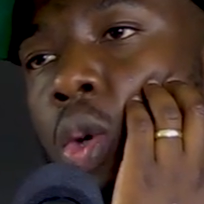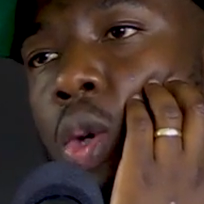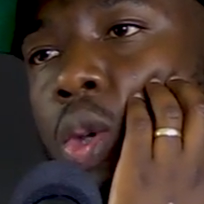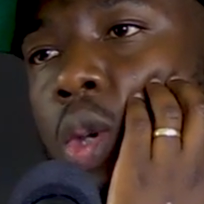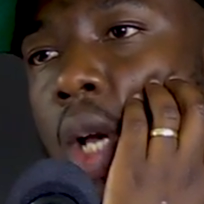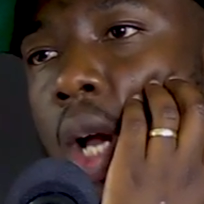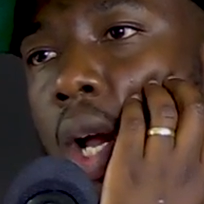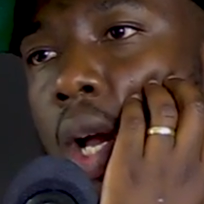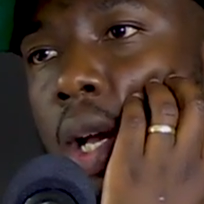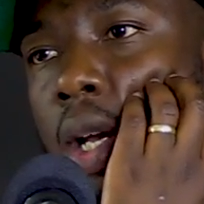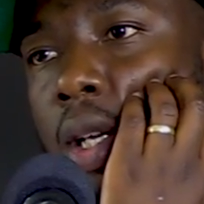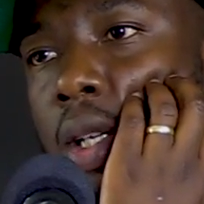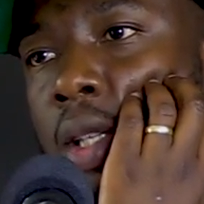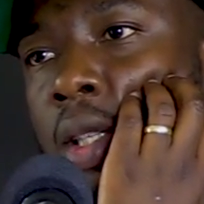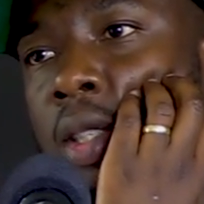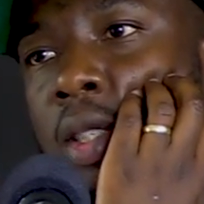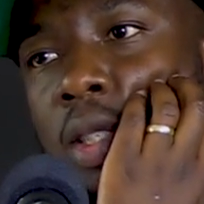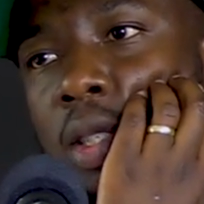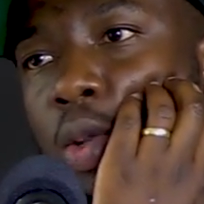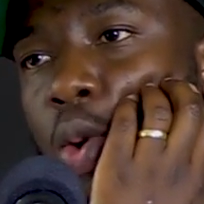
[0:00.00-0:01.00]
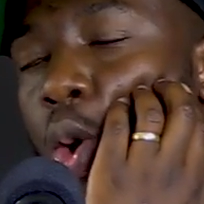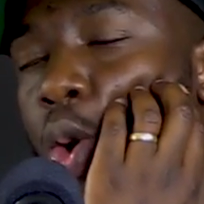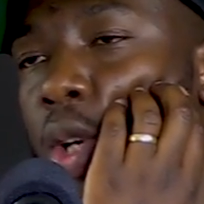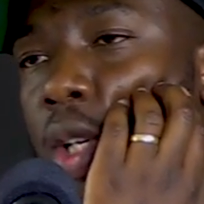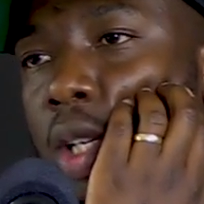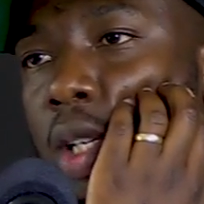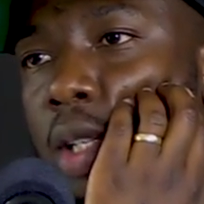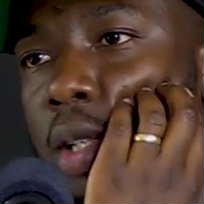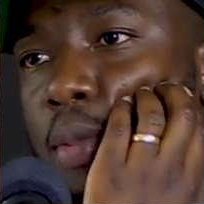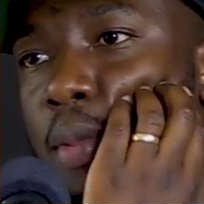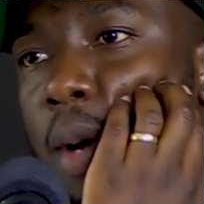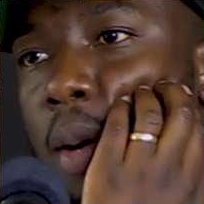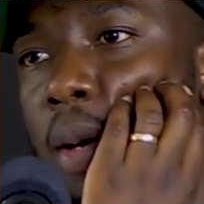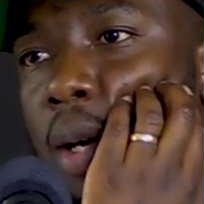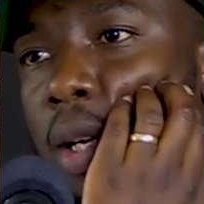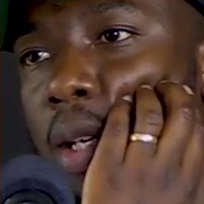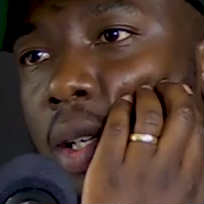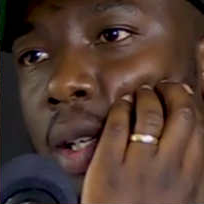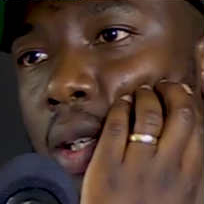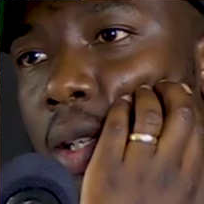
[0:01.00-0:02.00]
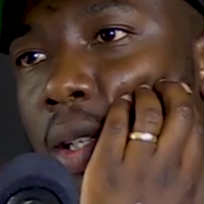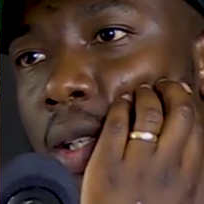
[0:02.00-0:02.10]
No, you are. It's on it, Baba.